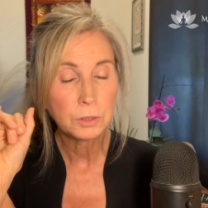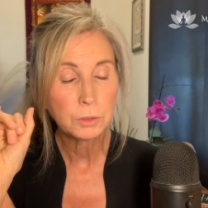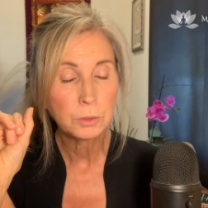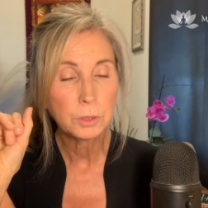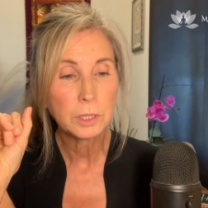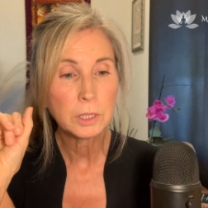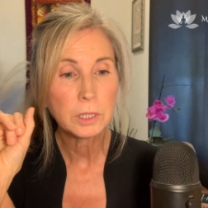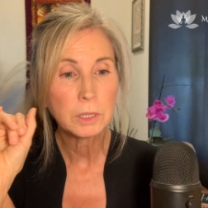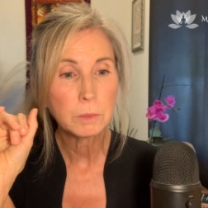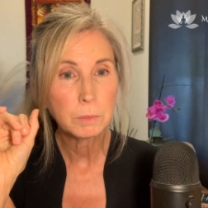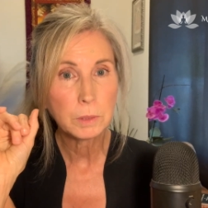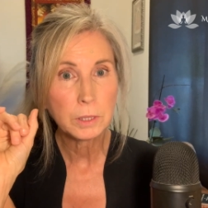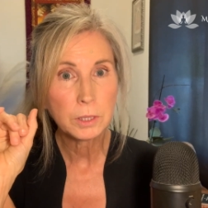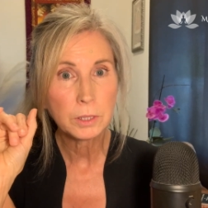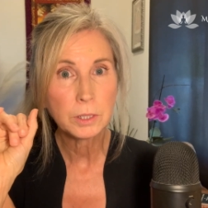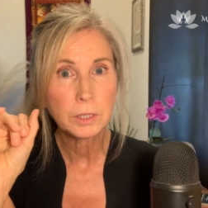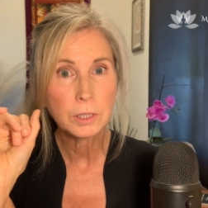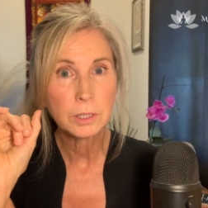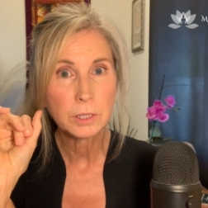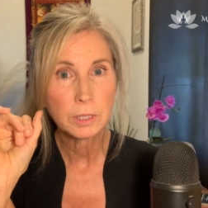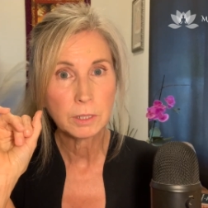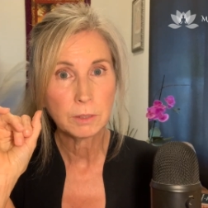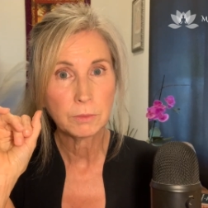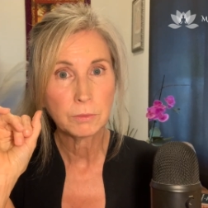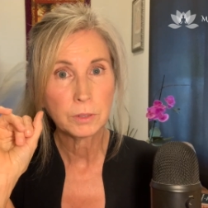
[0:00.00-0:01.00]

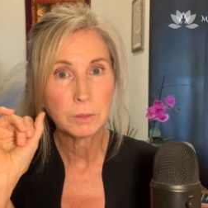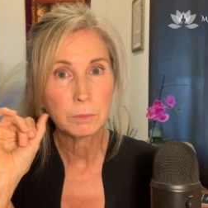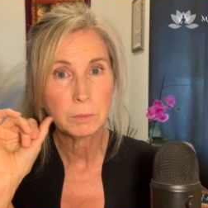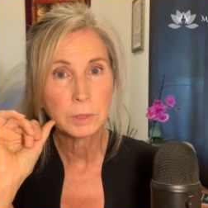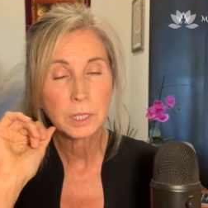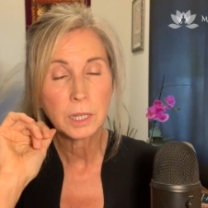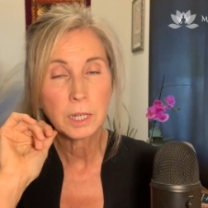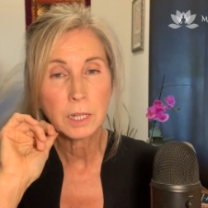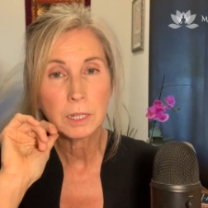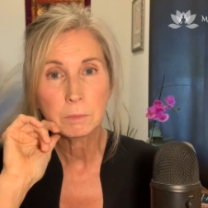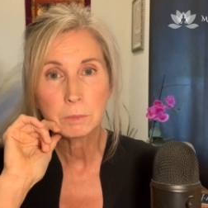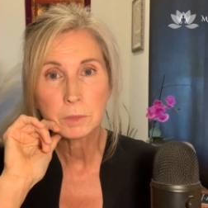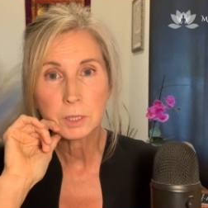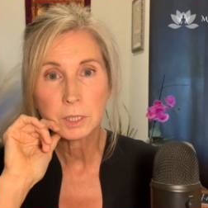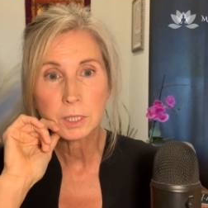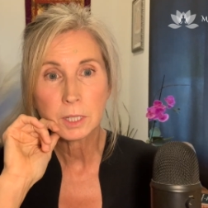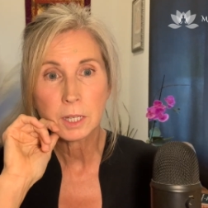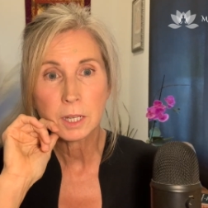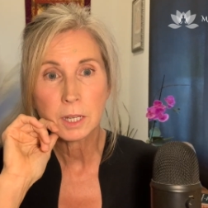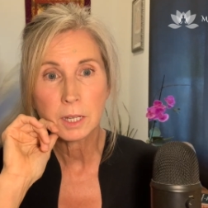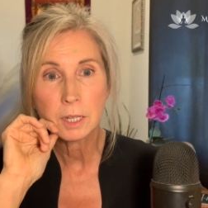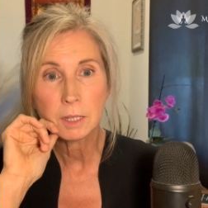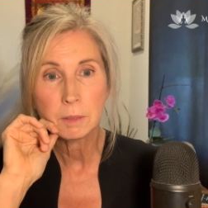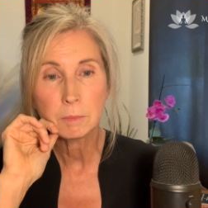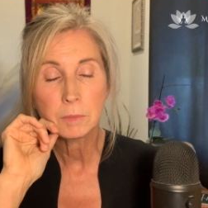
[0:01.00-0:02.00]
experience it from time to
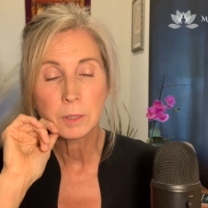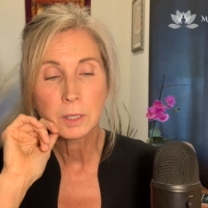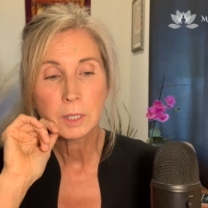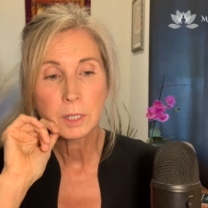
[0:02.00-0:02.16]
time.